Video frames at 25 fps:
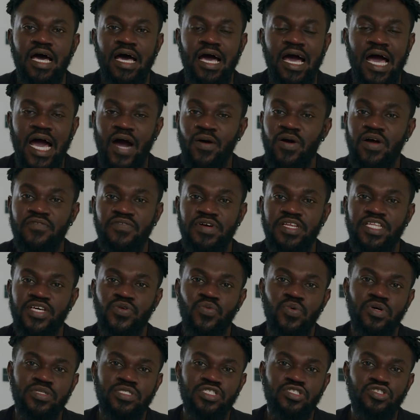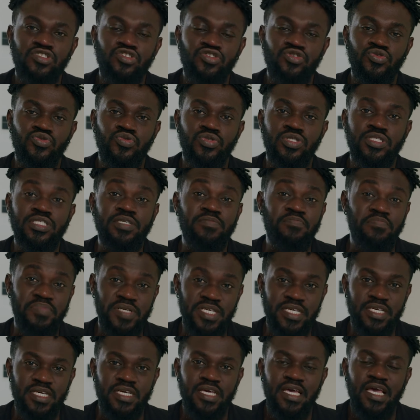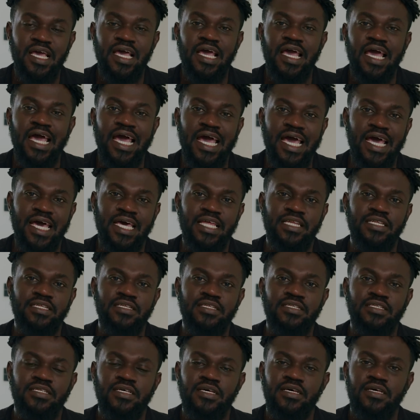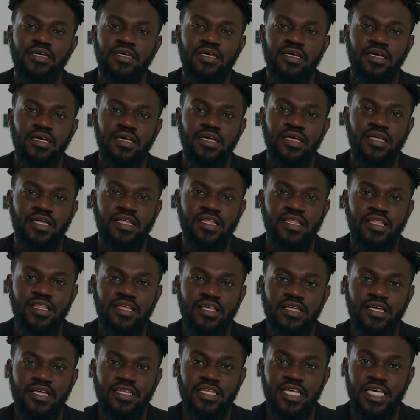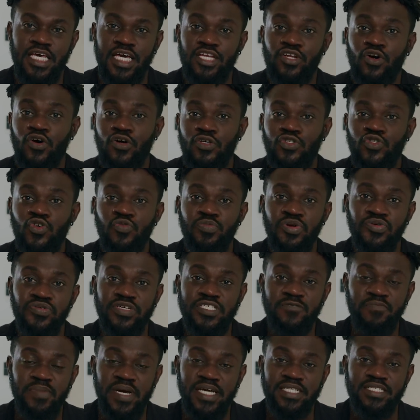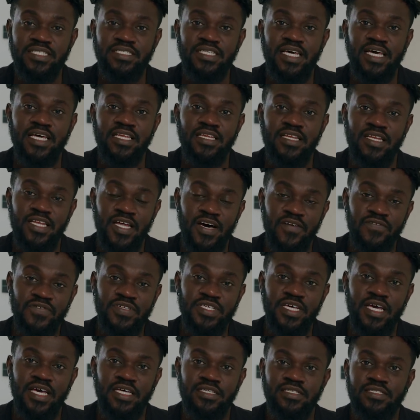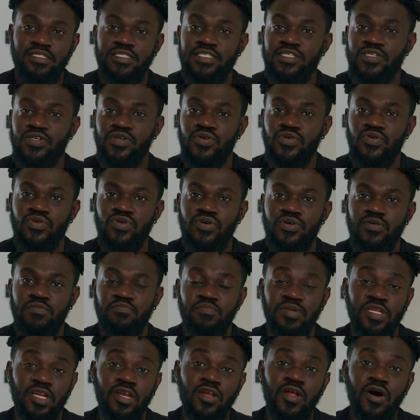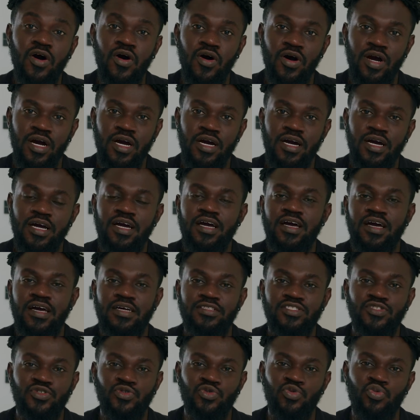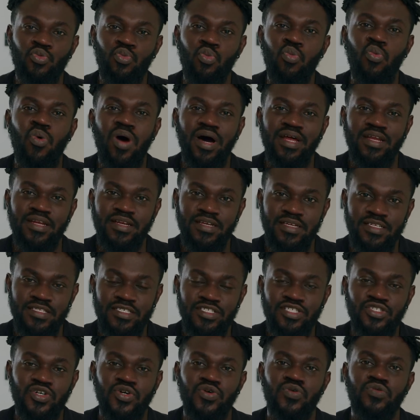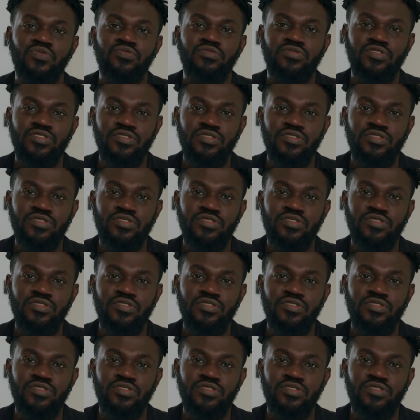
however they want to choose to be, and they can also be respected and loved and still belong to one, you know,